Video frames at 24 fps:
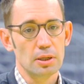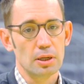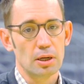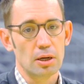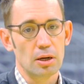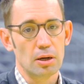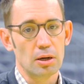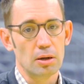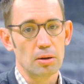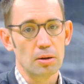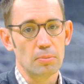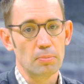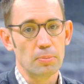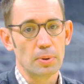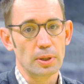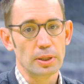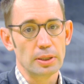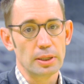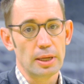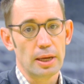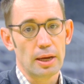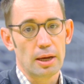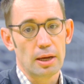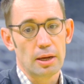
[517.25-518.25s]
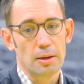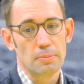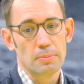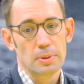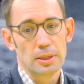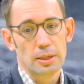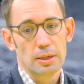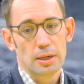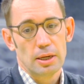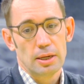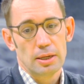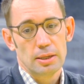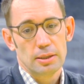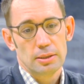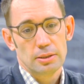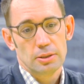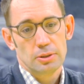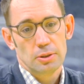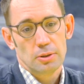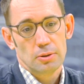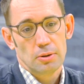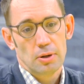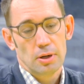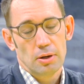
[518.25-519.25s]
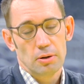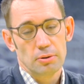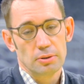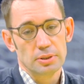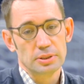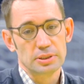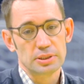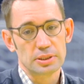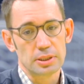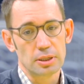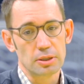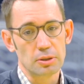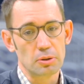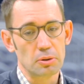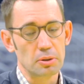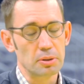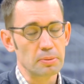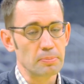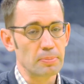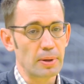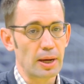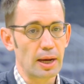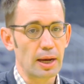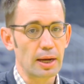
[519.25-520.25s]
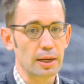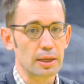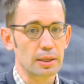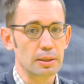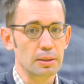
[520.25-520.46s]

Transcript: Uh, but yeah, I mean, I, you know, I always say going back,